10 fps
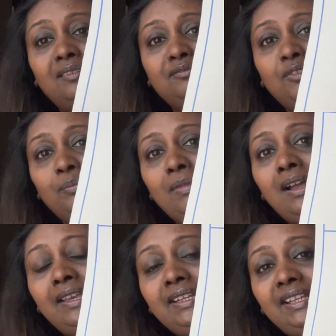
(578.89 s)
For
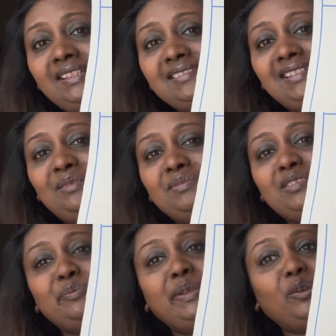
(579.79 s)
mine, it seems
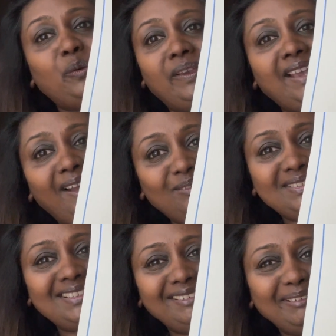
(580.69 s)
to be going
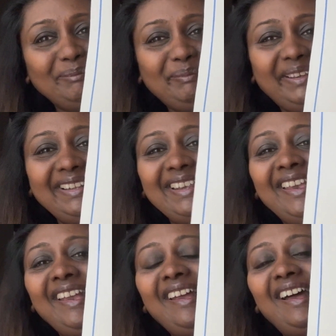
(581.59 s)
out a little bit.
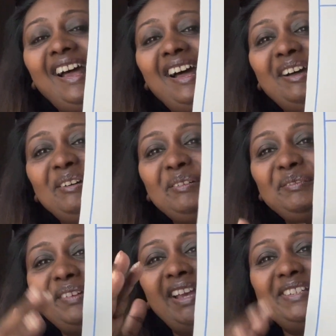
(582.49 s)

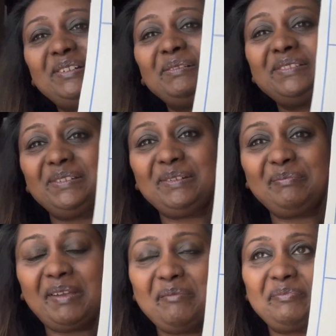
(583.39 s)
I told you
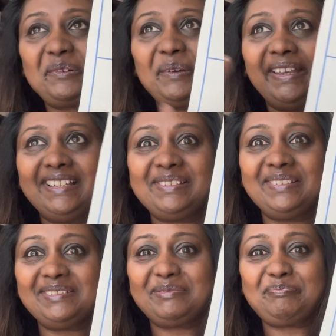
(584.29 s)
I'm going into
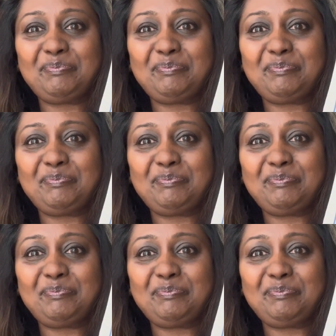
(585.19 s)
this